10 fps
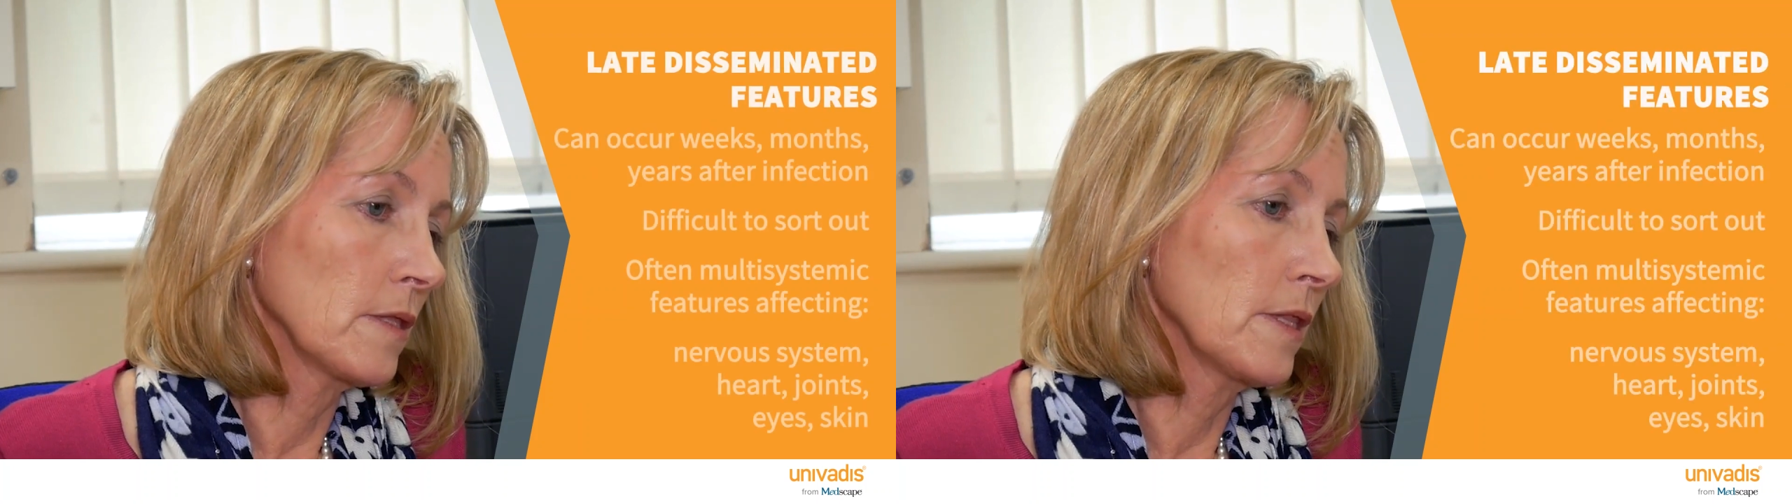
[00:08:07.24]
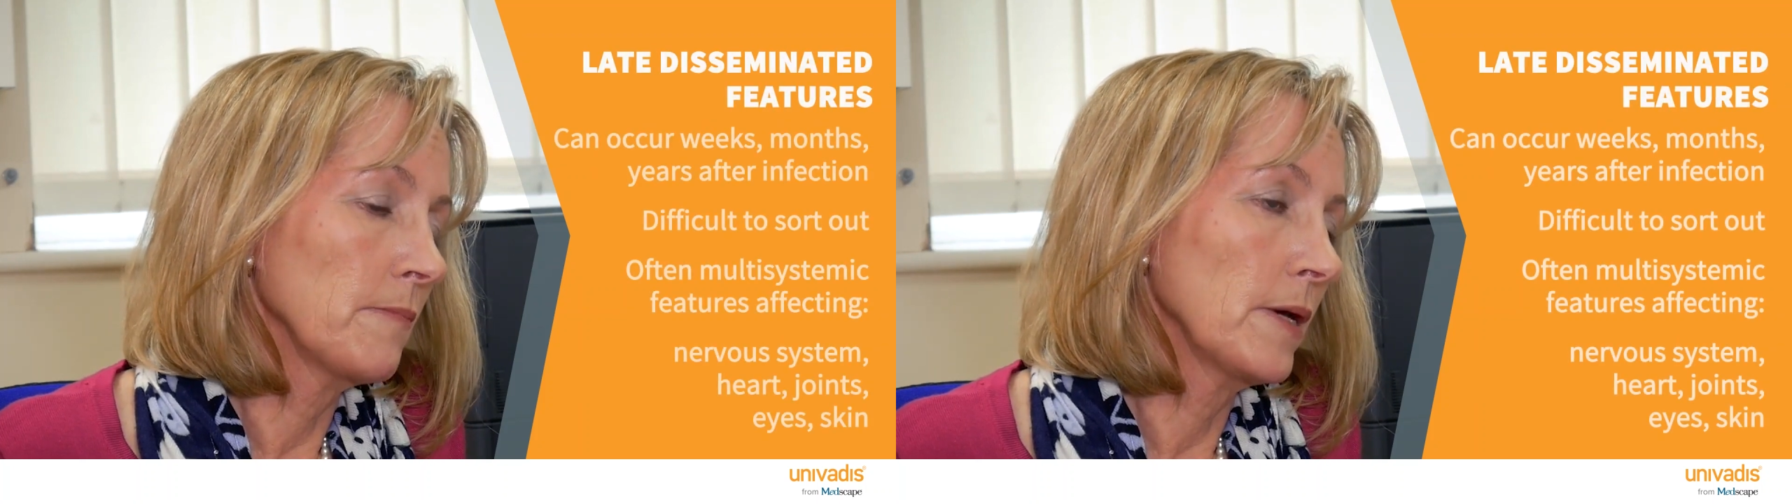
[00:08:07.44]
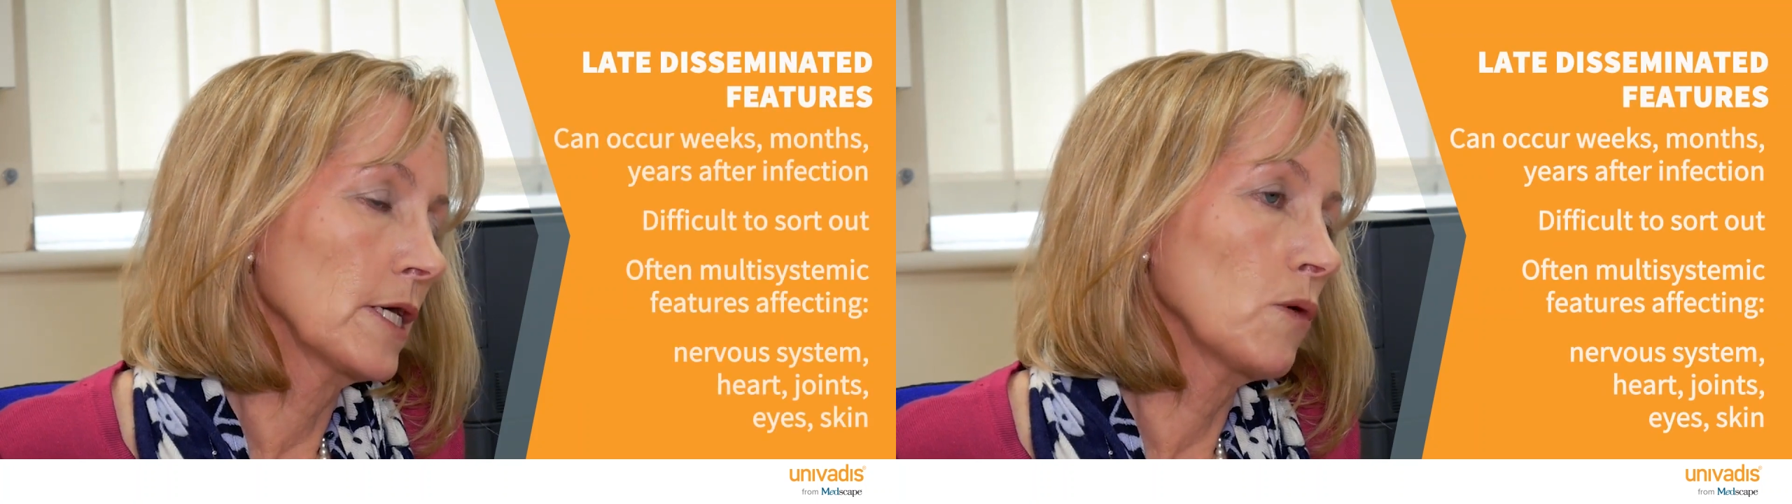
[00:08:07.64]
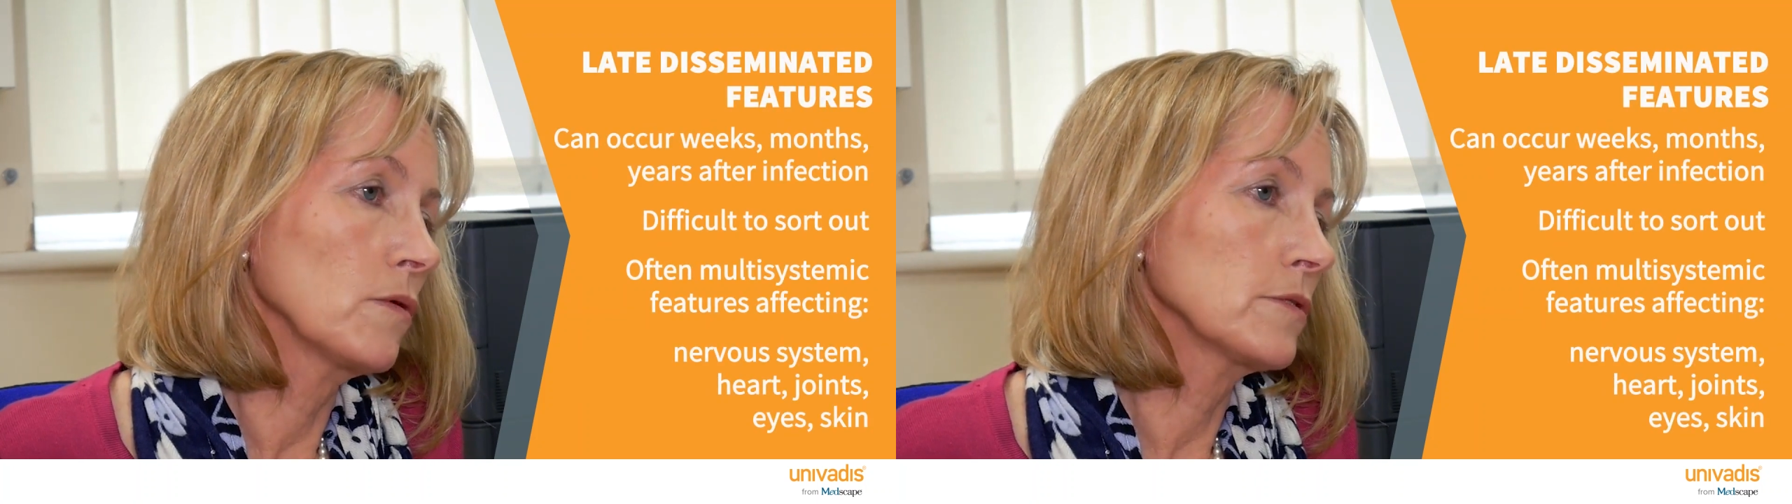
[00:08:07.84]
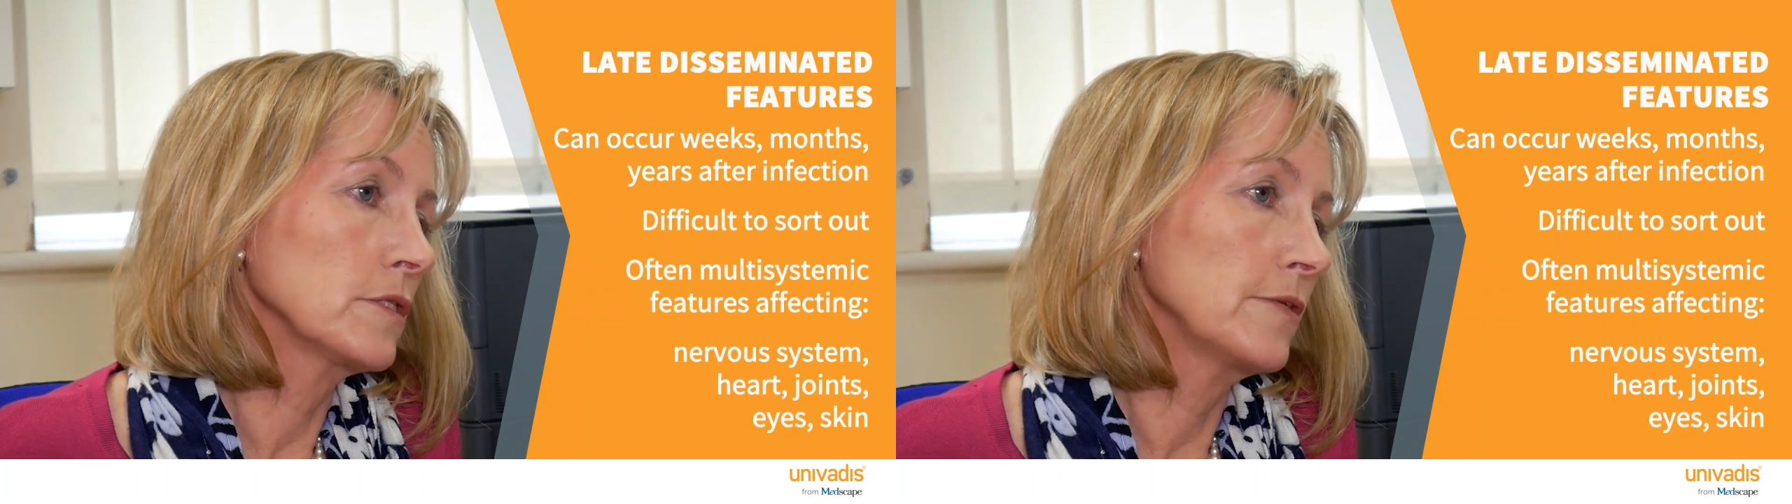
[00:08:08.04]
they may go
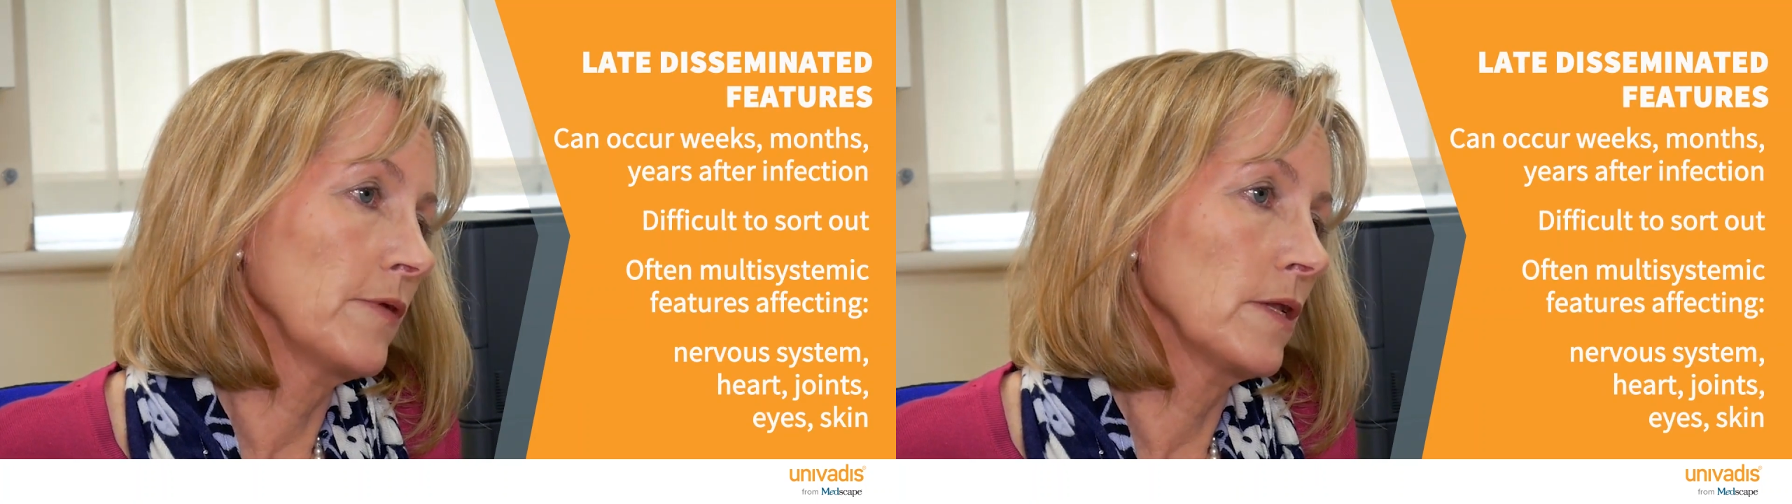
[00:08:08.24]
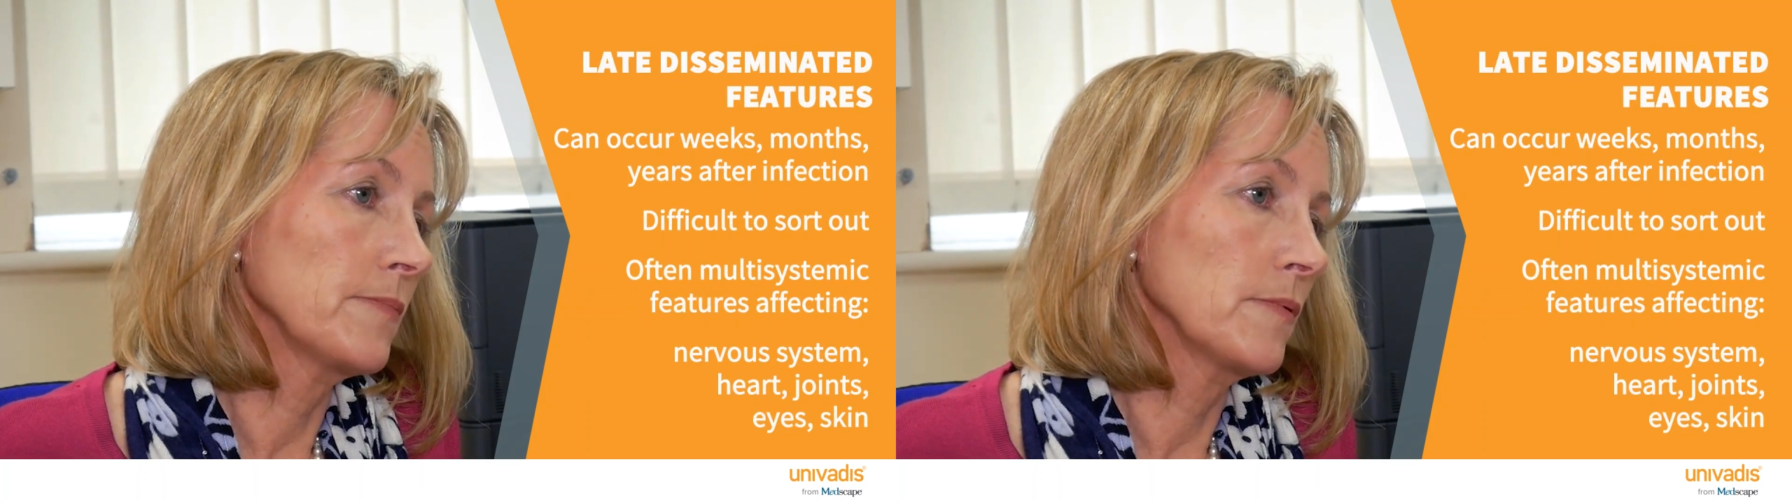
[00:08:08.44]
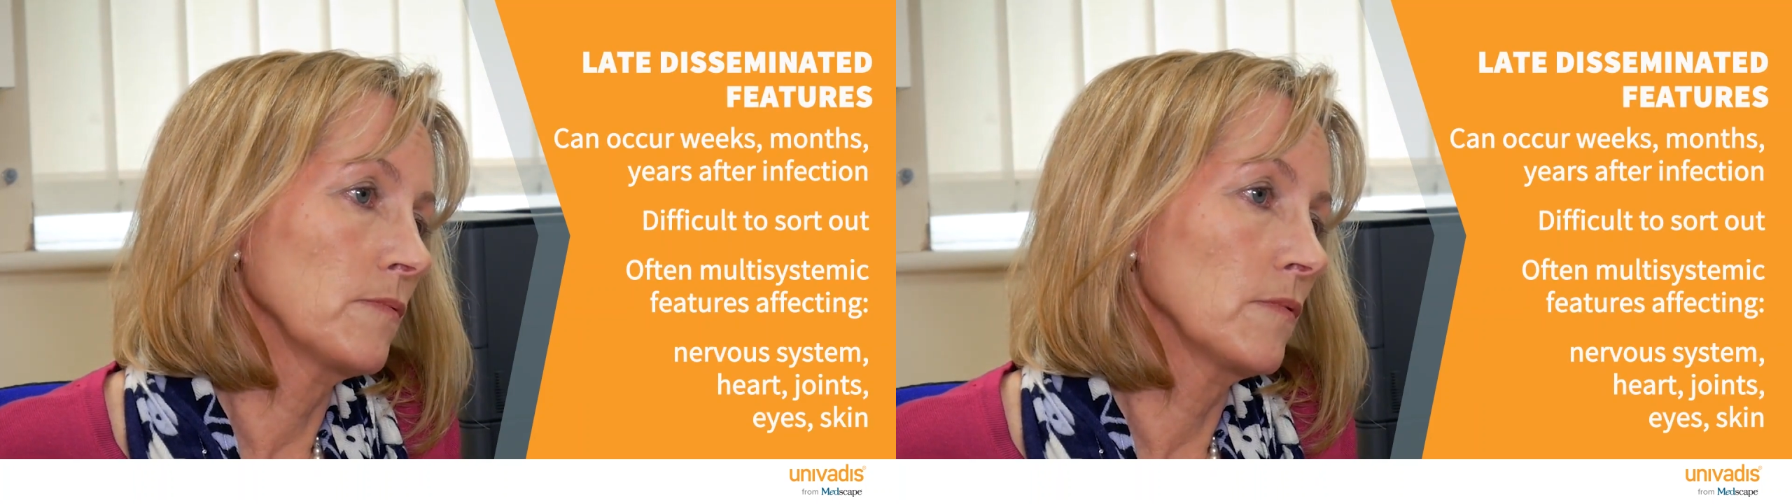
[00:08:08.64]
on to develop